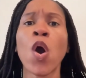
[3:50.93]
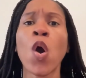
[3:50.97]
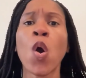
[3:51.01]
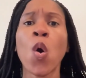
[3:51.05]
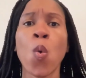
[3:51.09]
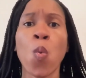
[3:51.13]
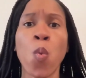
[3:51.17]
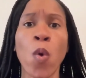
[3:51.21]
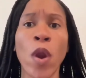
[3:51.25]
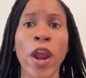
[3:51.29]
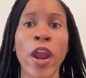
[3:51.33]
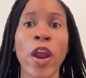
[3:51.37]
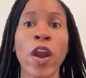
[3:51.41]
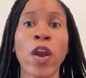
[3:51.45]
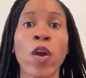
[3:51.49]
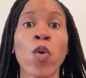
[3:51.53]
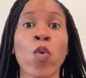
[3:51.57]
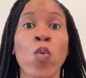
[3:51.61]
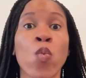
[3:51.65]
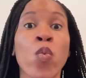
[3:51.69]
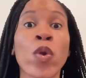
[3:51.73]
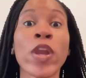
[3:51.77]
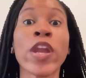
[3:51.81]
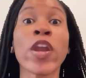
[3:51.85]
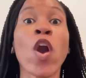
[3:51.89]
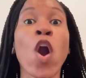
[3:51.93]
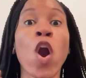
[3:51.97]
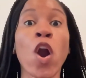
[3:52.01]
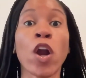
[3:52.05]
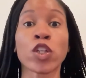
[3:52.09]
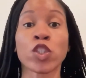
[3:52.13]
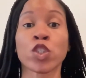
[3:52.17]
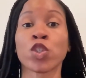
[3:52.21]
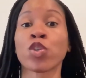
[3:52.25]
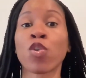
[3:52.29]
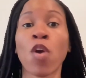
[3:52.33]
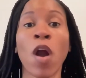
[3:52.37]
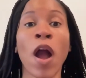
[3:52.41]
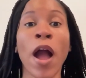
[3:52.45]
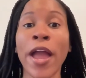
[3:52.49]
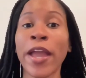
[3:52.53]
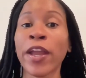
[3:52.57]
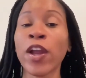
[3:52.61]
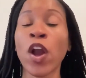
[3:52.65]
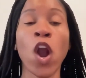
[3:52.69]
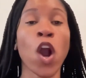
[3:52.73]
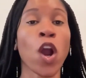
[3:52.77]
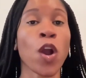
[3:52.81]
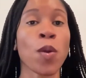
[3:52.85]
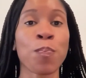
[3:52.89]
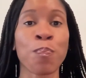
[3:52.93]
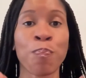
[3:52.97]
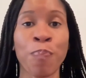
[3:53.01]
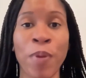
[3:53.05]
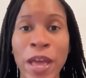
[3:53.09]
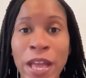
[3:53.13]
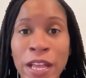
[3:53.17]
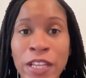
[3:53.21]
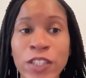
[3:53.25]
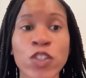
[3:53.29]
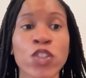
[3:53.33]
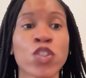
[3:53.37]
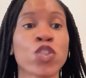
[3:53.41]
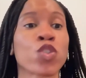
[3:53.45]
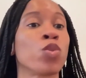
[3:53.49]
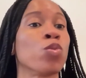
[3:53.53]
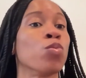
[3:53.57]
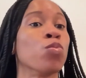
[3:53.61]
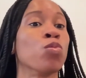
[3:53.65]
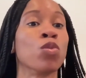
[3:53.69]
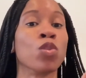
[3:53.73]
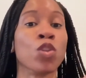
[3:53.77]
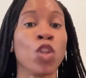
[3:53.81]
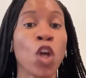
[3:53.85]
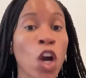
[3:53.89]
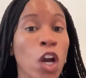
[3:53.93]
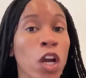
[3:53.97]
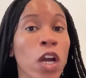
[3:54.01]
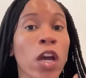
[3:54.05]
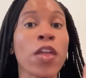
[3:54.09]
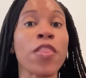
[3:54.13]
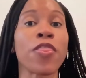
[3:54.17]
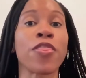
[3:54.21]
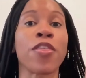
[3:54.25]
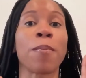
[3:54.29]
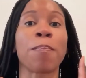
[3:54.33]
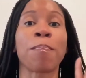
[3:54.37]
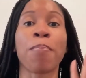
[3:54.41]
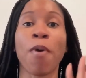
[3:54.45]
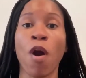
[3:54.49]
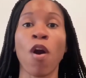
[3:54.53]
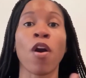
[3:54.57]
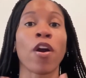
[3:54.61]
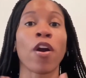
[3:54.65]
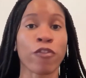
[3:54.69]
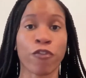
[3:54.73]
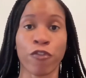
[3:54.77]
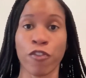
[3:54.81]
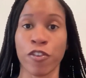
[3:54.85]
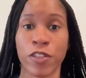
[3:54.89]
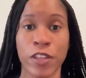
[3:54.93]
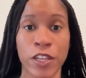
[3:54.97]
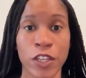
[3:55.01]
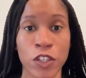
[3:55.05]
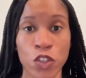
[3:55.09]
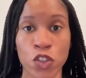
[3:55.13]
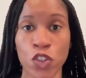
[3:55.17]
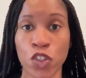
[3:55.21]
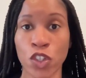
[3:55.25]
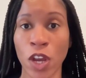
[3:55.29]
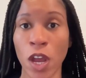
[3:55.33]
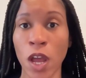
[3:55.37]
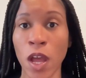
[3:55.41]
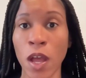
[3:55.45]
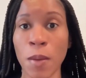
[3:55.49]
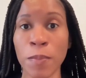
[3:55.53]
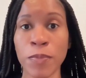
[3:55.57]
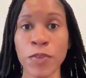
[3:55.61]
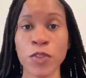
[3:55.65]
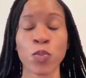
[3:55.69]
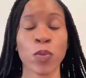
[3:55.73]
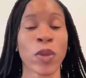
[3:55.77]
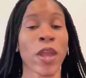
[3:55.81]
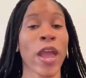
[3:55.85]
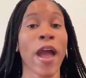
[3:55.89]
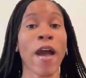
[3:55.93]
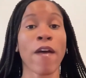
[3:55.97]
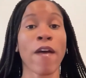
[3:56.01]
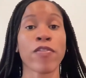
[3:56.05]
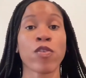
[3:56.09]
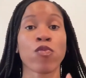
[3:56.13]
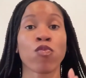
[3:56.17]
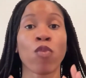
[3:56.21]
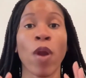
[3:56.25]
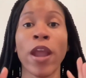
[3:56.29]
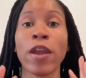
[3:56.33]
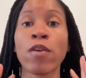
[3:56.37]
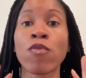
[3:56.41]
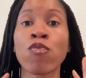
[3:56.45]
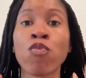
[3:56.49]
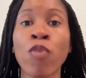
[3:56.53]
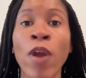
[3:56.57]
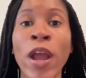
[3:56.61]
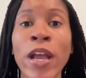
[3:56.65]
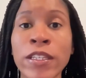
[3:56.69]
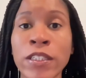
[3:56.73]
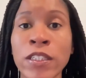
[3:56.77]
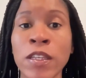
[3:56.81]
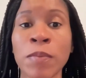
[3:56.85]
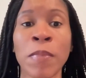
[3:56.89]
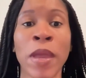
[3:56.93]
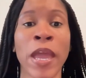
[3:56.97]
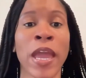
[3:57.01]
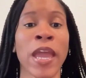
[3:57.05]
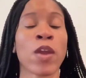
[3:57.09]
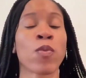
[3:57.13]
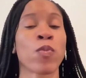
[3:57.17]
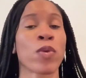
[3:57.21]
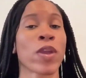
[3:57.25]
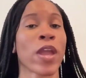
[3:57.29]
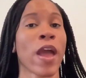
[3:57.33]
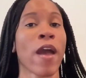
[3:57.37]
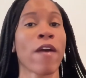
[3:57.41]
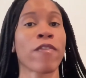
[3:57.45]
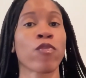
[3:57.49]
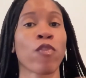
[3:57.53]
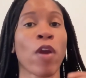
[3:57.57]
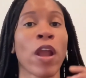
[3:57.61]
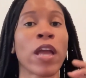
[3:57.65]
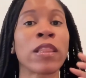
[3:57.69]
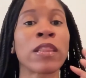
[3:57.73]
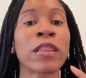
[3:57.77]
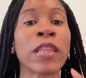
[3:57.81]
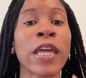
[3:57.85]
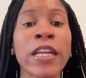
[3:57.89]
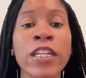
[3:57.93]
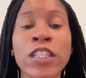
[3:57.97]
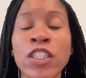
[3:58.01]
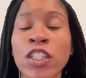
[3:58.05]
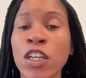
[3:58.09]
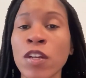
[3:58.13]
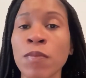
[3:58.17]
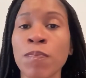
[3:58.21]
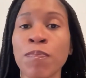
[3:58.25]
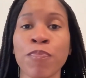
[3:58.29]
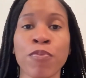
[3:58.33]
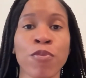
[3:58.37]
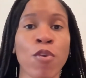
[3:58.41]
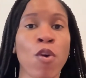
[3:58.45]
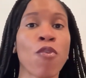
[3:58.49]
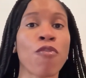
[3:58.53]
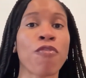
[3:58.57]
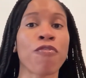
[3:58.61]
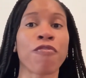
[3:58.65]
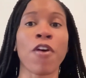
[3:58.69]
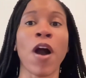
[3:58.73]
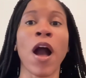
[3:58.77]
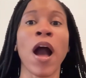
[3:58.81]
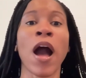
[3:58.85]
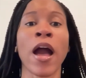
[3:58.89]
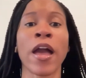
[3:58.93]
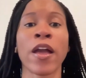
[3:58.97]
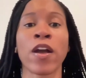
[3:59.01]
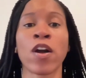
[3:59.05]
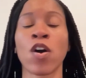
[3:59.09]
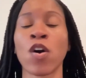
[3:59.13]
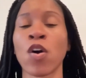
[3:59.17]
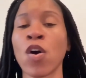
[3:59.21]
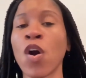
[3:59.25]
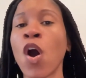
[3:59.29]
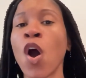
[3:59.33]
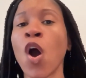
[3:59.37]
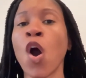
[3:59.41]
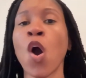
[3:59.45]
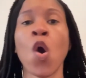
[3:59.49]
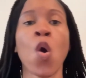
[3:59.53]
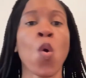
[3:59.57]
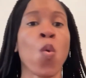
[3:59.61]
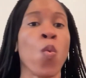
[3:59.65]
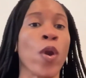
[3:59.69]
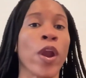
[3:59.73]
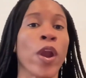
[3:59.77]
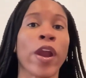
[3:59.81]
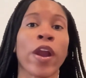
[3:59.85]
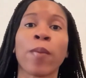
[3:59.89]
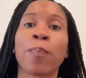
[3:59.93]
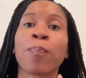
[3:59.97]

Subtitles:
where we are trying our best to look the part for these jobs. We have the right resume, we have the right LinkedIn profile. We're